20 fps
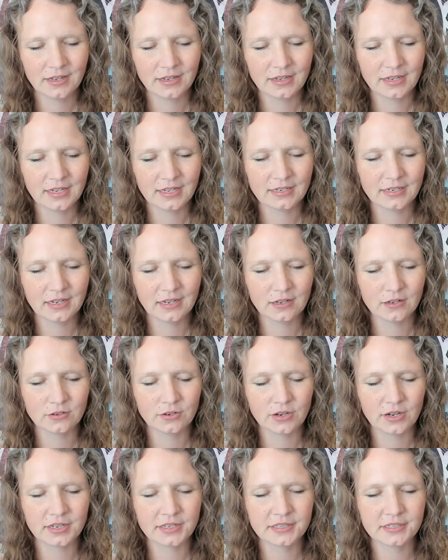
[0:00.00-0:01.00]
And now
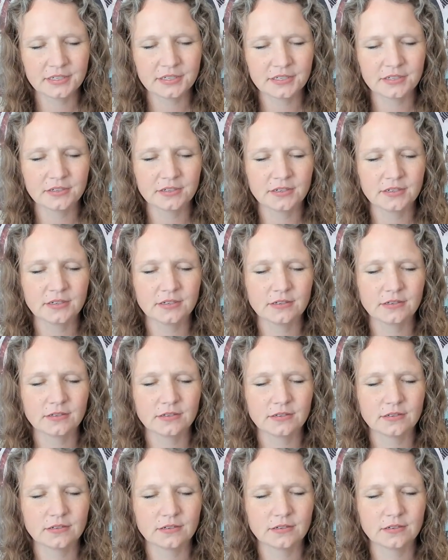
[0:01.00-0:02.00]
I hear
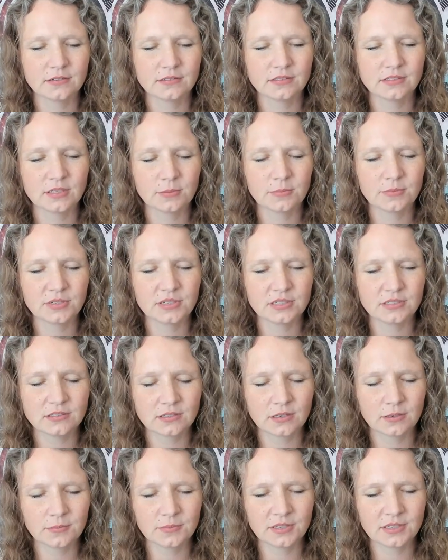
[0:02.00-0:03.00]
somebody is
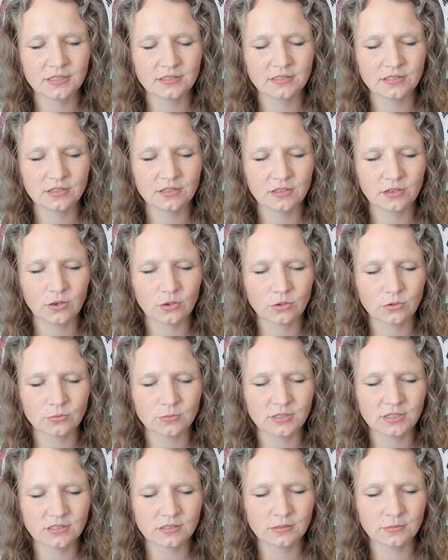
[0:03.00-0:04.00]
coming into the home,
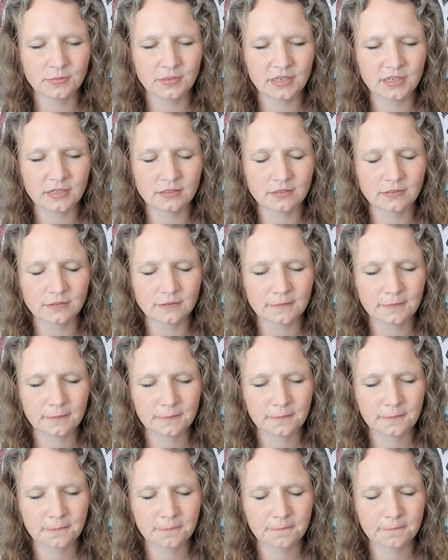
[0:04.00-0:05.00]
it's a man.
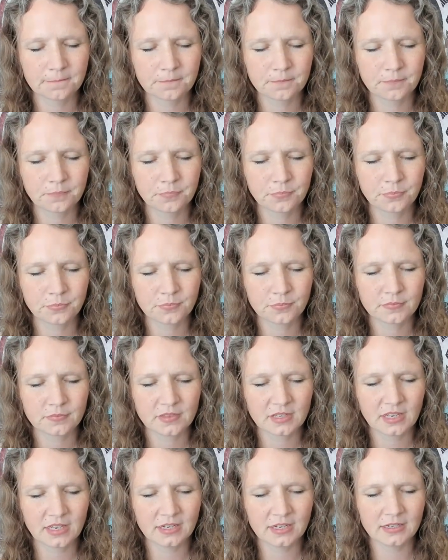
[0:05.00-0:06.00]

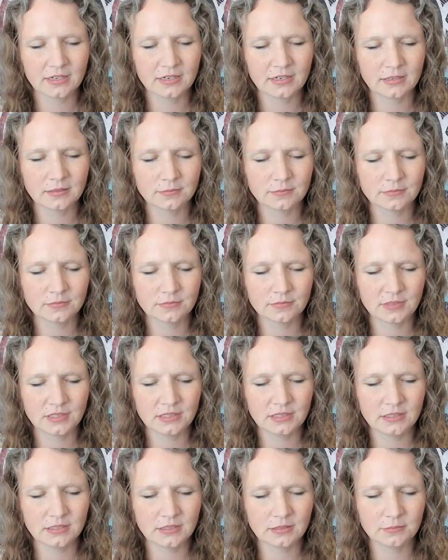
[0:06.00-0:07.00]
And I'm
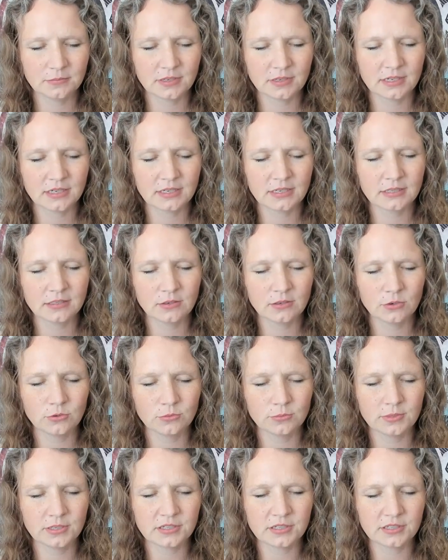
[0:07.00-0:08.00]
eating my
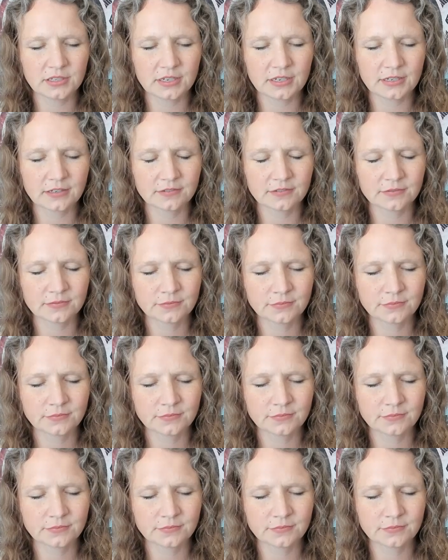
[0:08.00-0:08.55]
oatmeal again.